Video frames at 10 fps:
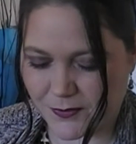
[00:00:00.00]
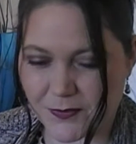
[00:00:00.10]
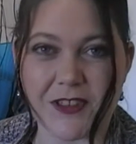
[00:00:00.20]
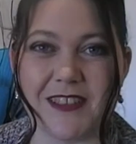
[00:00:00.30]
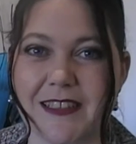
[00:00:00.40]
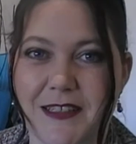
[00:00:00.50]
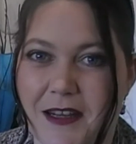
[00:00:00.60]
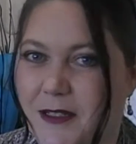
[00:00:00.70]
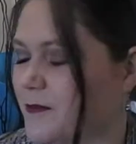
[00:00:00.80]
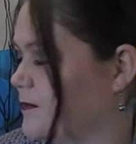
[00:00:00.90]
This is
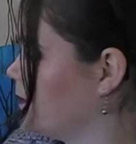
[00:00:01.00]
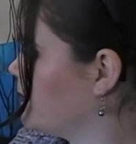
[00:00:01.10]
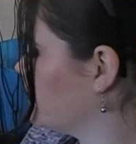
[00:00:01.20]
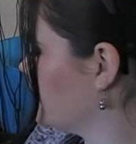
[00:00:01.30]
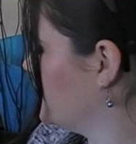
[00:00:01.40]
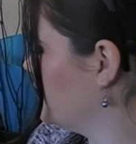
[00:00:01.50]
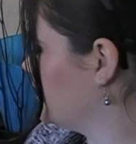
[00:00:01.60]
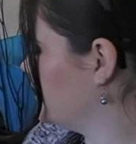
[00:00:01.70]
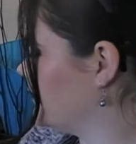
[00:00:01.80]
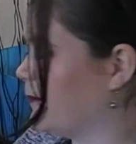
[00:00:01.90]
exciting.
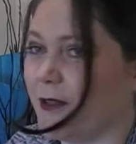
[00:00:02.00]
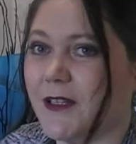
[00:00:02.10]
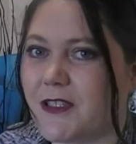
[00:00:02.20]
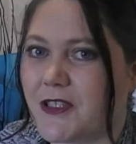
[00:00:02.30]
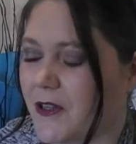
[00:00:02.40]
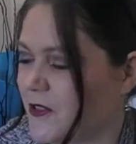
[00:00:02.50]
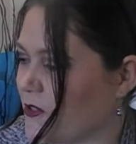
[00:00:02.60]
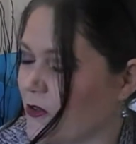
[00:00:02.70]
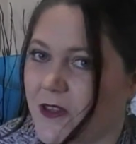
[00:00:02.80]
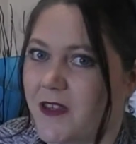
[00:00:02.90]
I'm not so
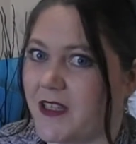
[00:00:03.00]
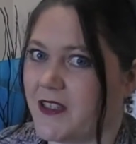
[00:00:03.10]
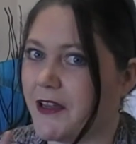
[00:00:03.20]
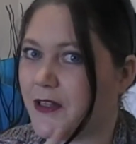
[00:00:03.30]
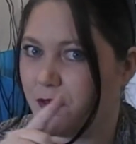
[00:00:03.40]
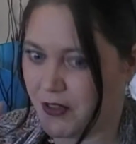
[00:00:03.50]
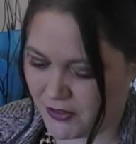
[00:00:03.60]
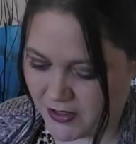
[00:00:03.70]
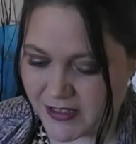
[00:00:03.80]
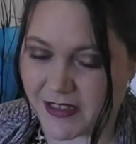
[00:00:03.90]
sure it's as exciting for you
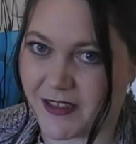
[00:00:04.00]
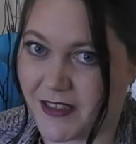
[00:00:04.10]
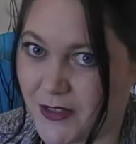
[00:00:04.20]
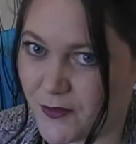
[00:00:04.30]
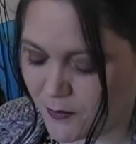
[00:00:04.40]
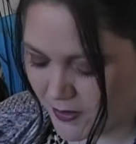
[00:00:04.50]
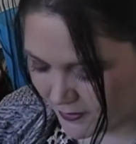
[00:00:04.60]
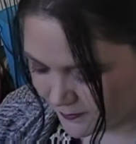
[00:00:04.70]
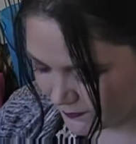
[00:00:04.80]
guys as it is for me.